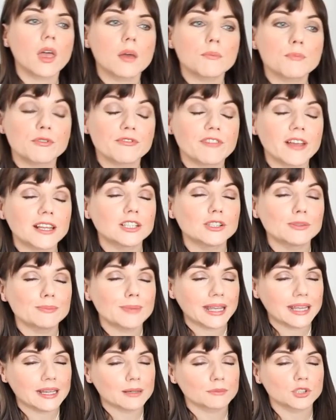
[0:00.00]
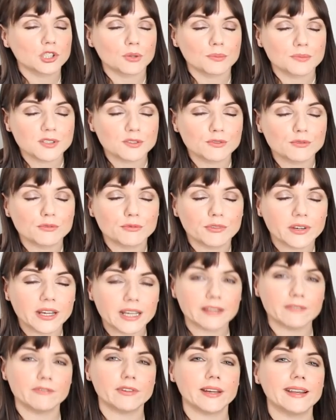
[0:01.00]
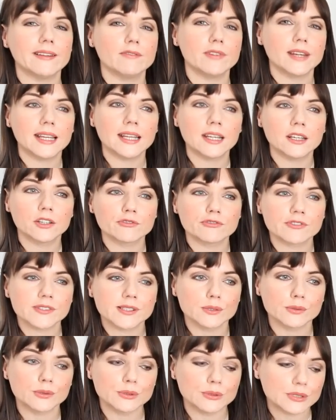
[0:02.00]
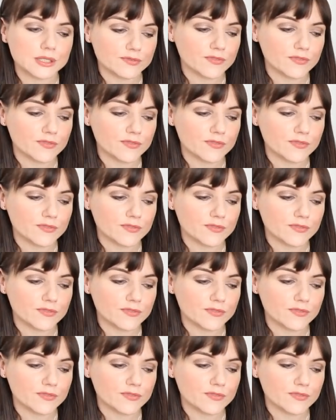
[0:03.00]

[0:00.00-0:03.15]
Professional makeup shops are a really good resource.